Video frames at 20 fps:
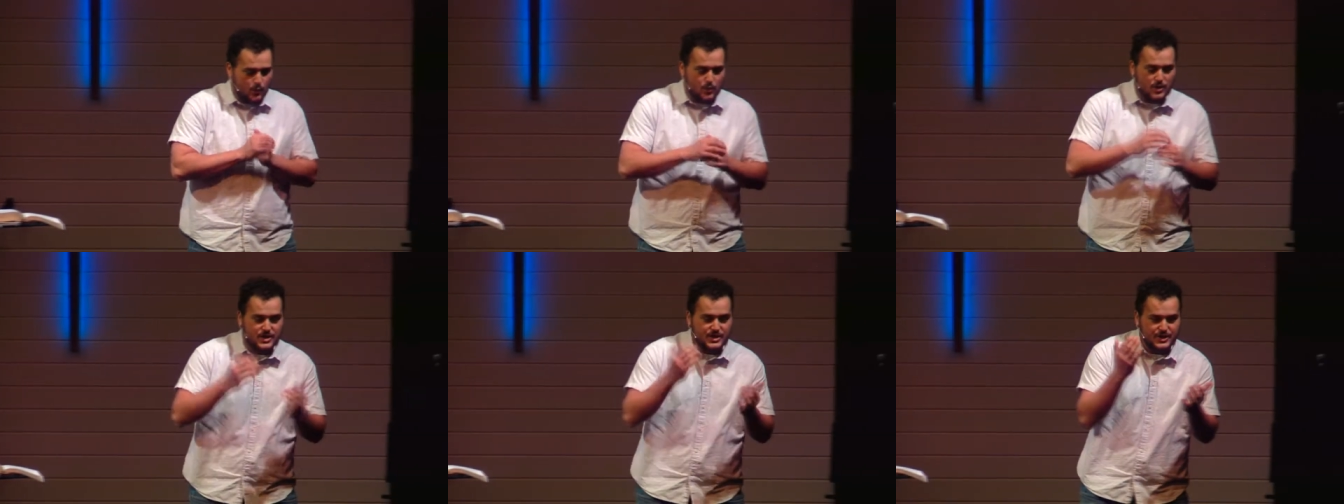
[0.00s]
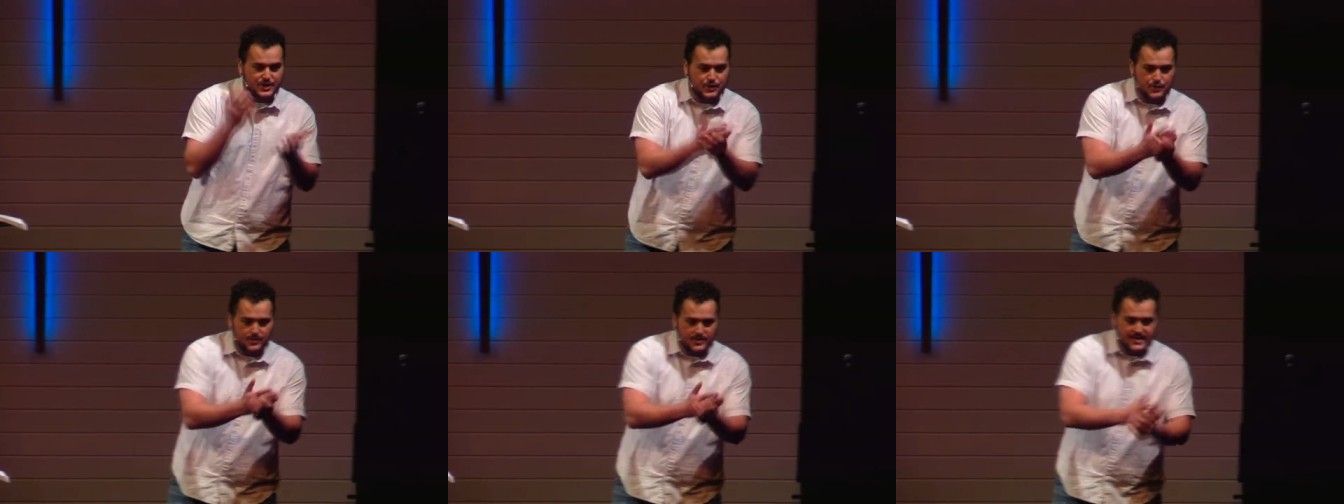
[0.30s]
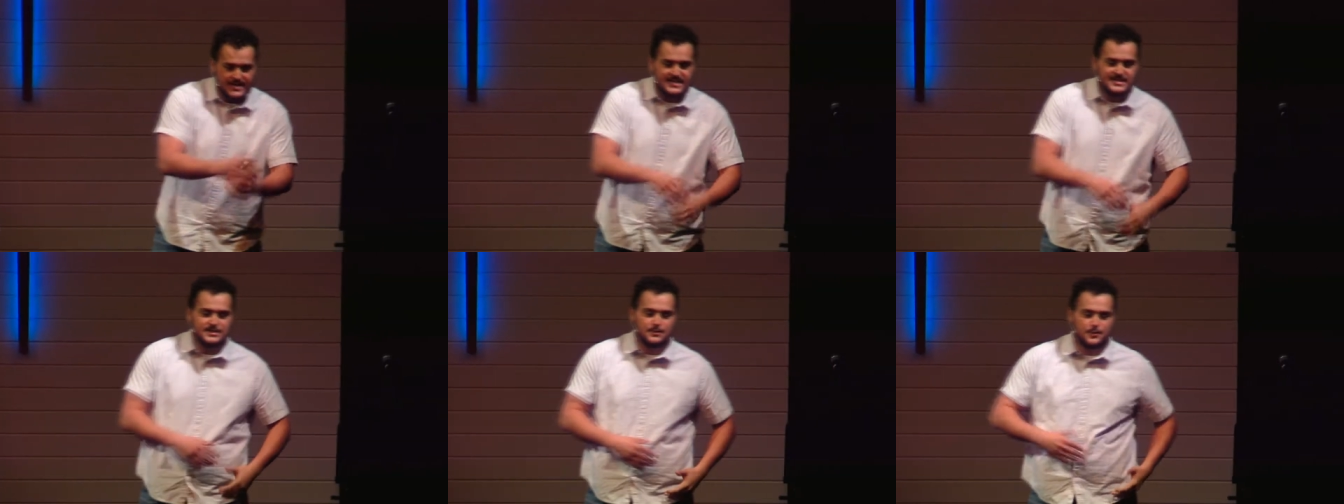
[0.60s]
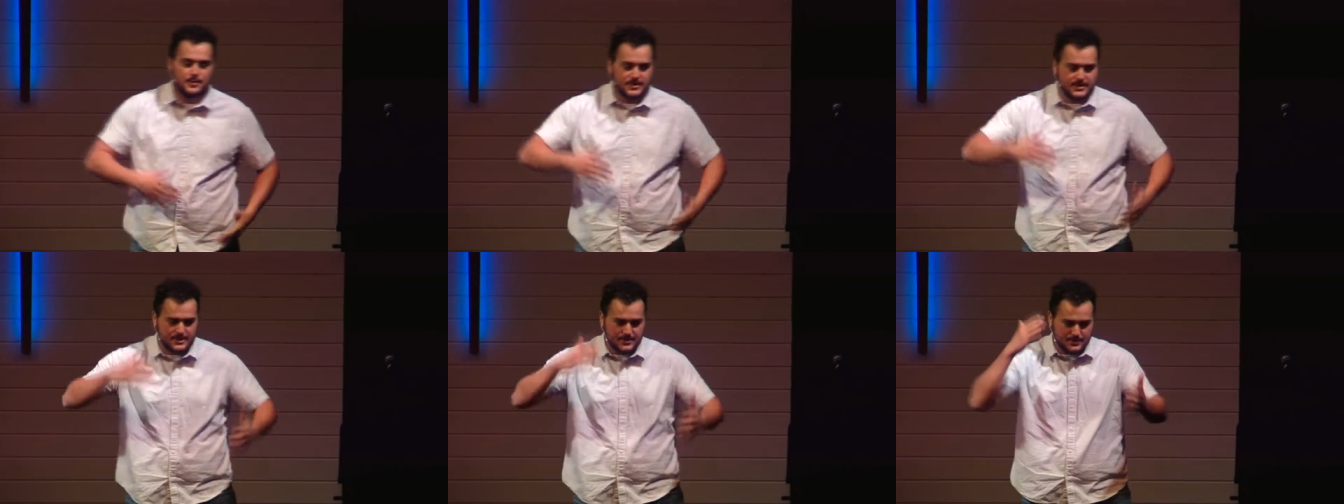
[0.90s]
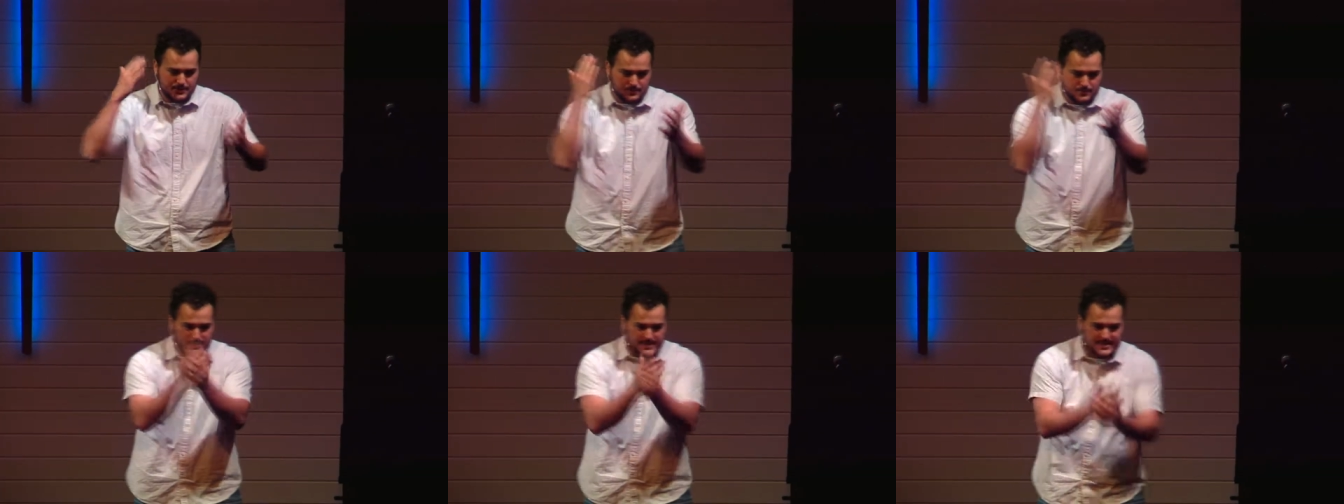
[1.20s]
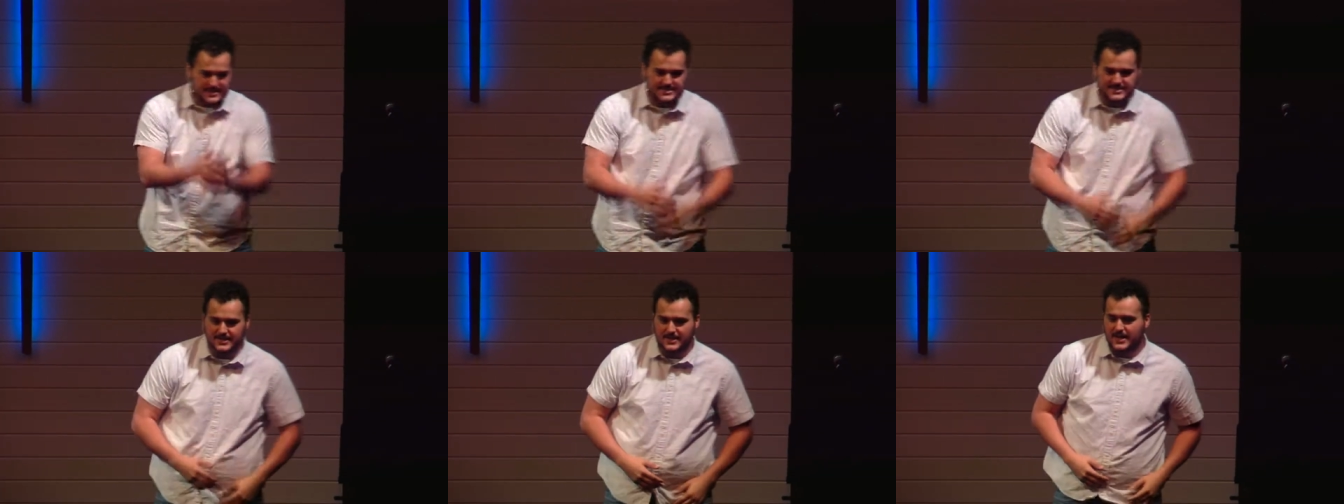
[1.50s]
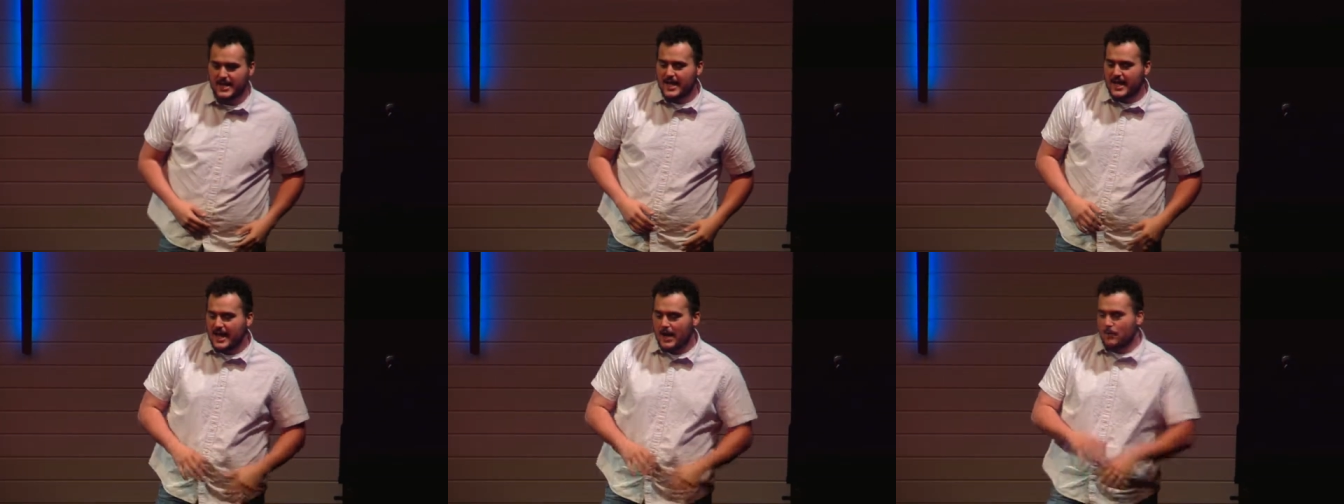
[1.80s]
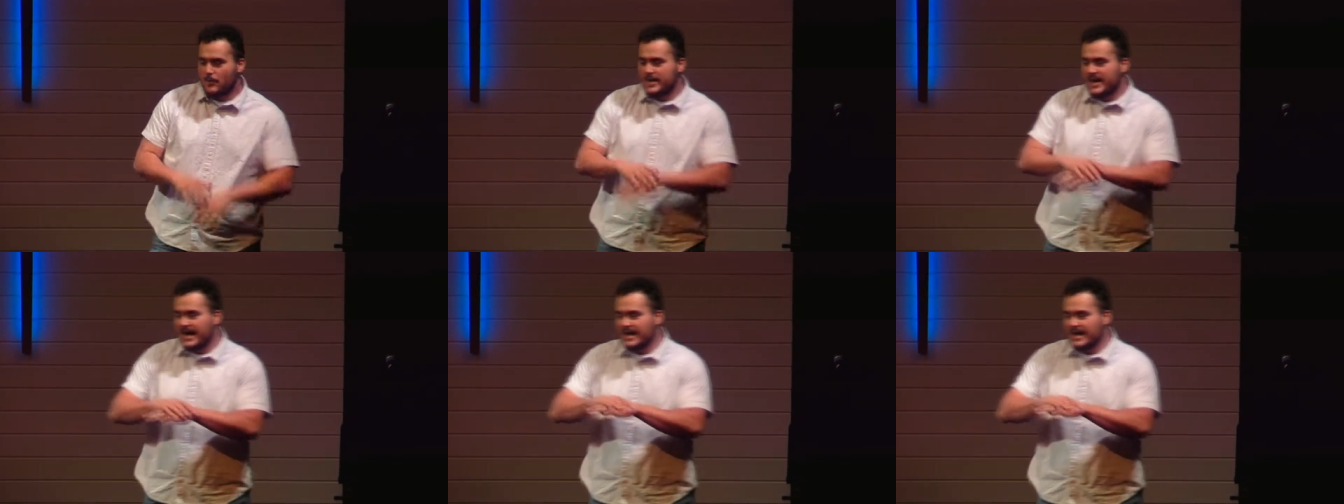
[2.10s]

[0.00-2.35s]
uh, we're going to do this and we're going to do this. And, and we